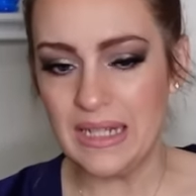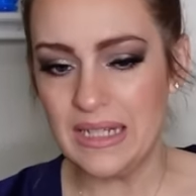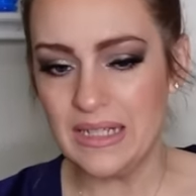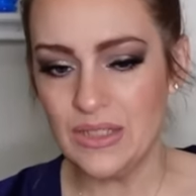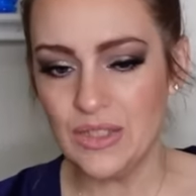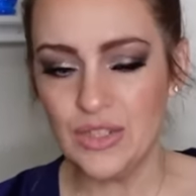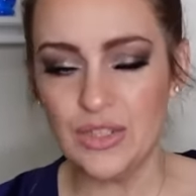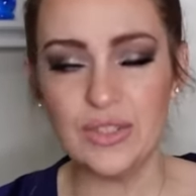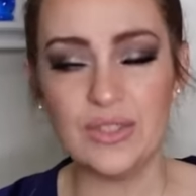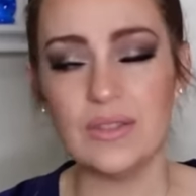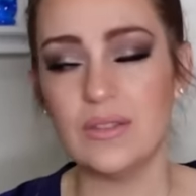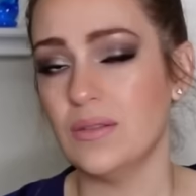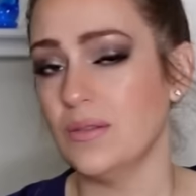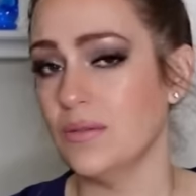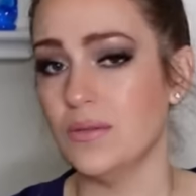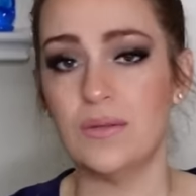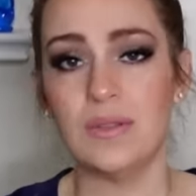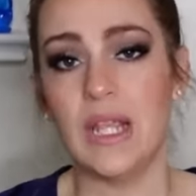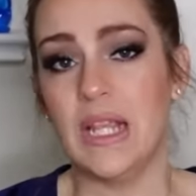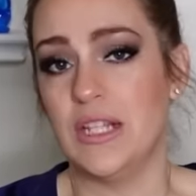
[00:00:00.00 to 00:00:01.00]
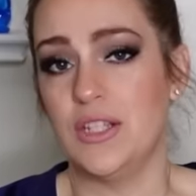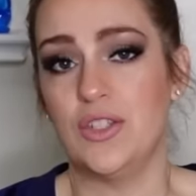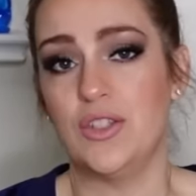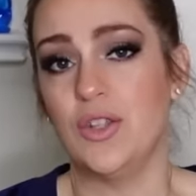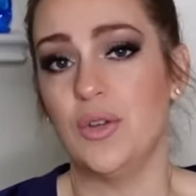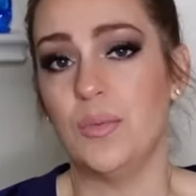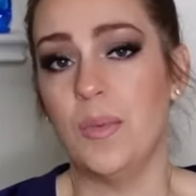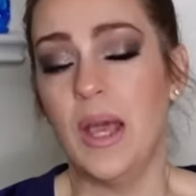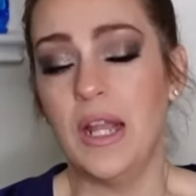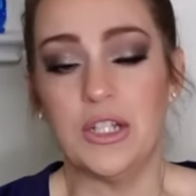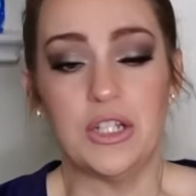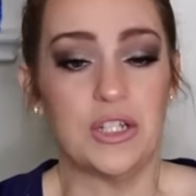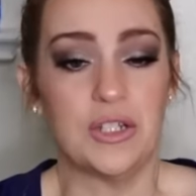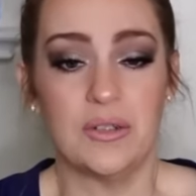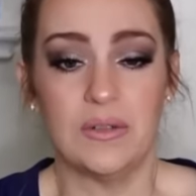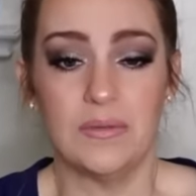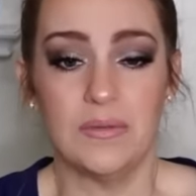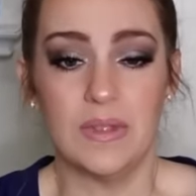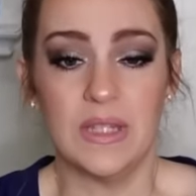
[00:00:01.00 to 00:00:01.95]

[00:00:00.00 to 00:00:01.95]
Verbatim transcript: It's just, it's too much.